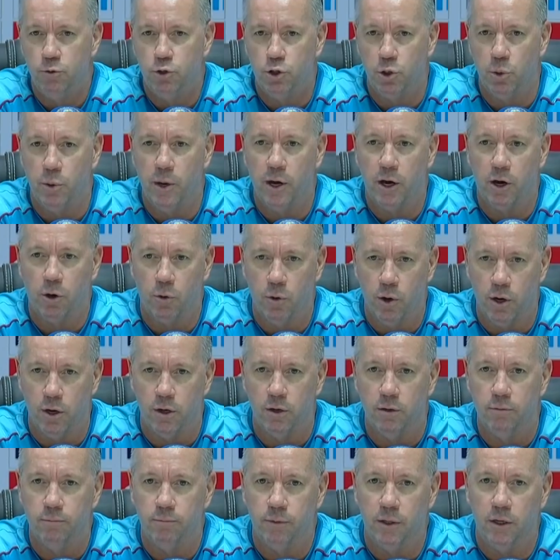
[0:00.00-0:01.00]
to our
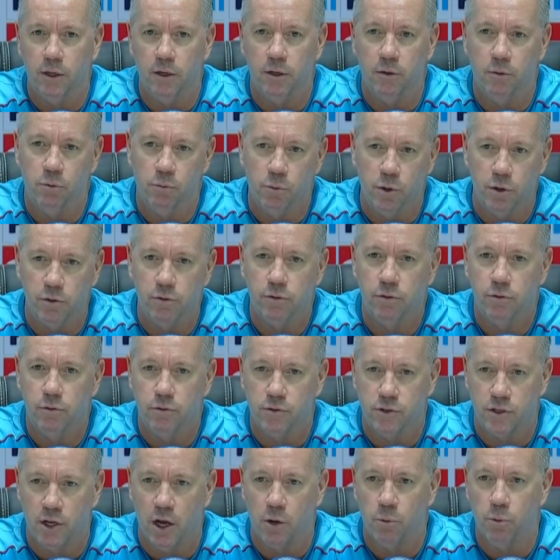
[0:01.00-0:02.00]
credit, you know, we
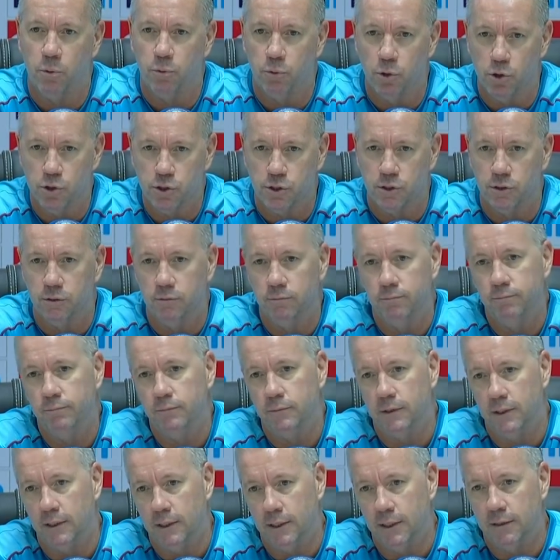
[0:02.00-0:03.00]
started with Roston,
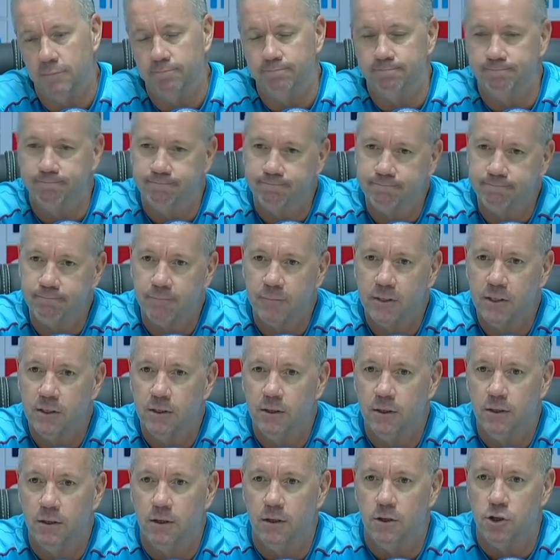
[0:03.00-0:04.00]
um,
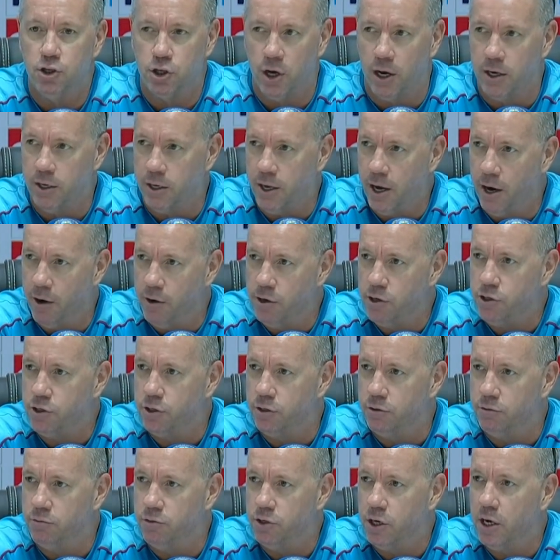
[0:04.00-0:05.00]
Shane Dowrich
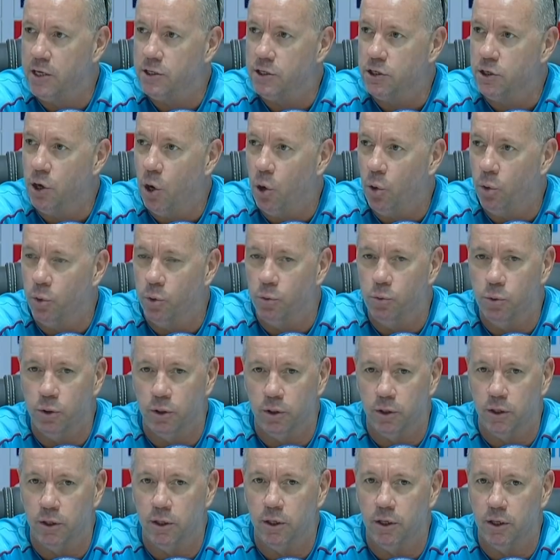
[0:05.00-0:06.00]
and Jason Holder
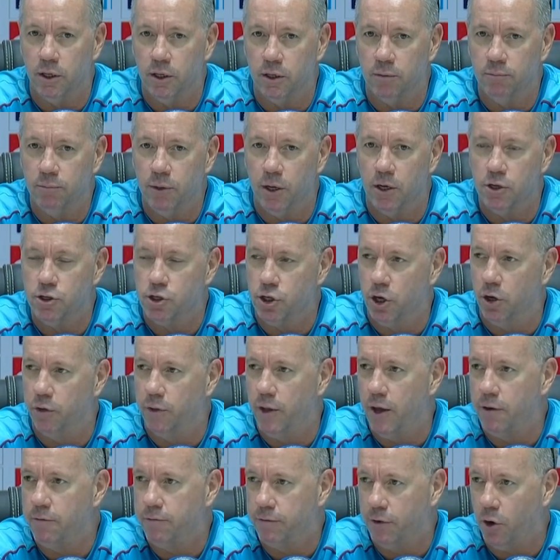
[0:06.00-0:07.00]
really uh, you know, showed
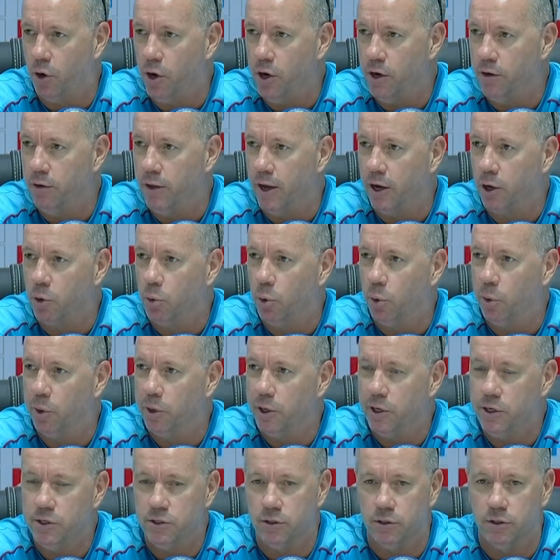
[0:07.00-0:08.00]
that fight and that
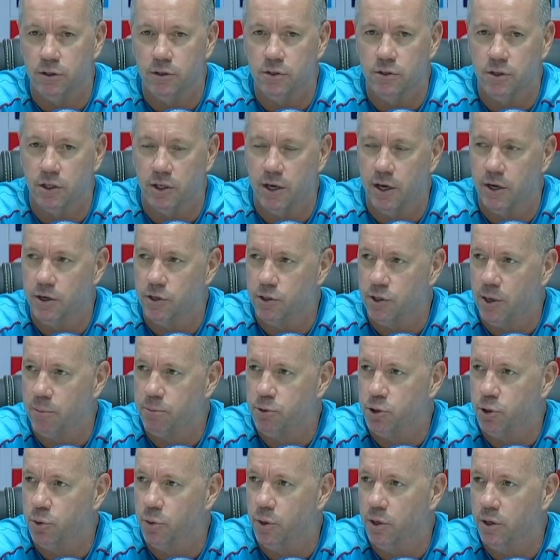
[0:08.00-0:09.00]
quality to, to get us
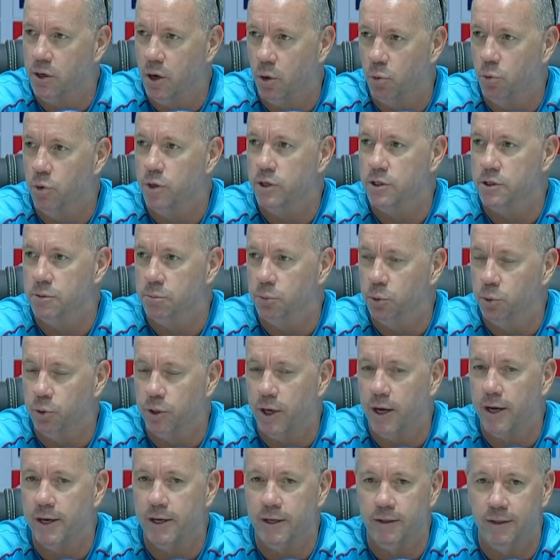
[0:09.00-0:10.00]
up to a, a reasonable
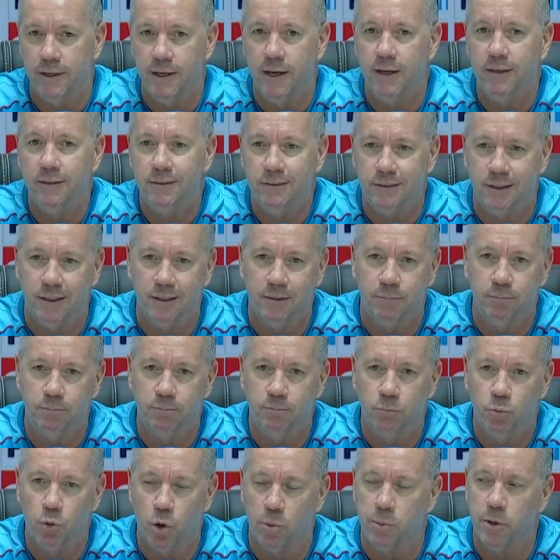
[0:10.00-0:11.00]
day in the end.
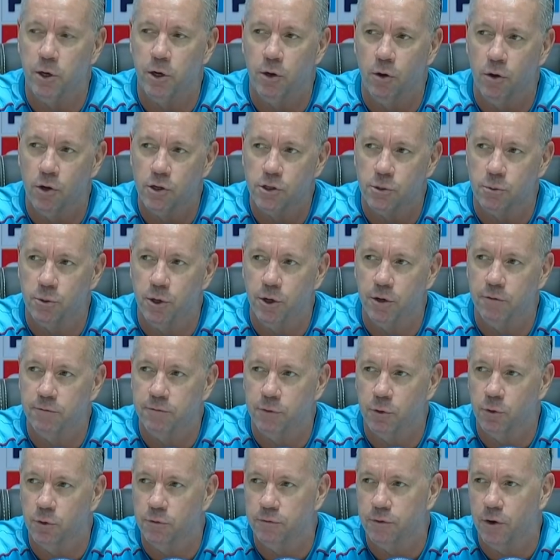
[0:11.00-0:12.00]
Um, would have been nice if we were only
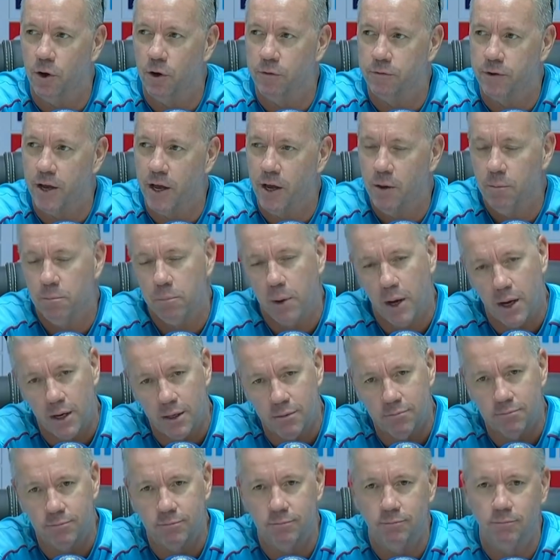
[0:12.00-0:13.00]
four or five down,
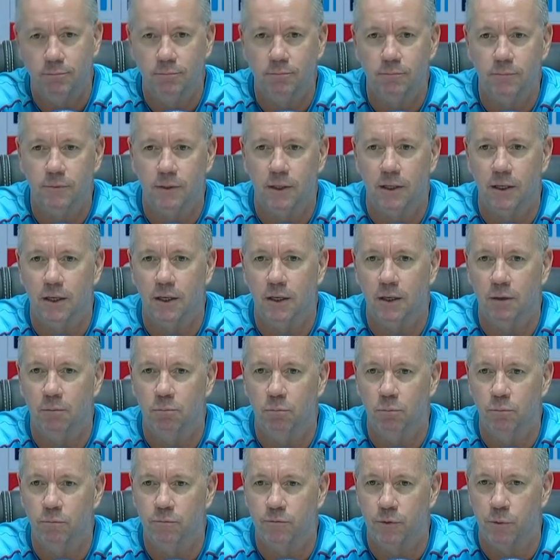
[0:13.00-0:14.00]
but
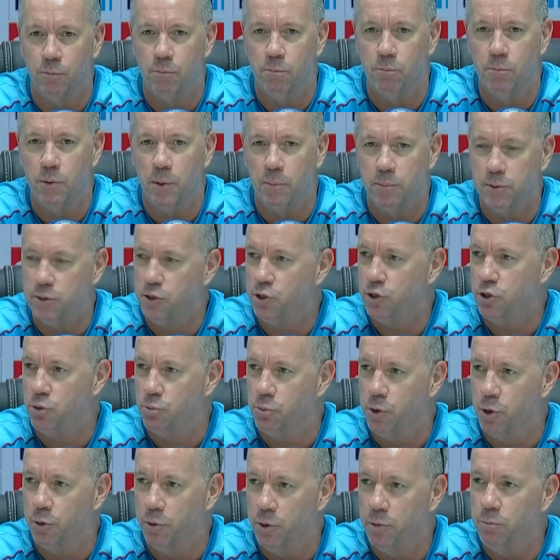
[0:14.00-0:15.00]
um, from the
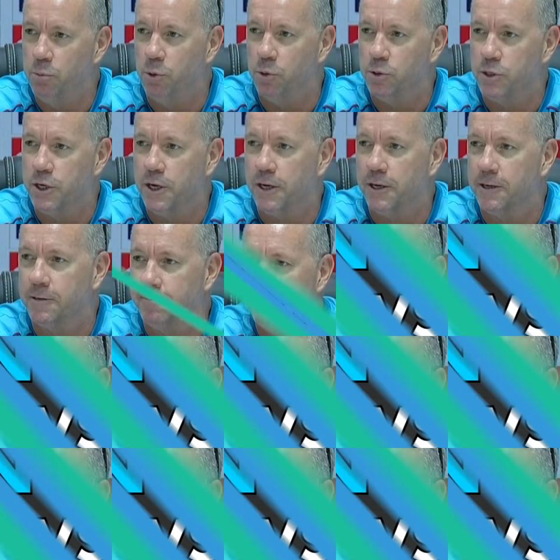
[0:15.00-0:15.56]
position we were in, we'll take it.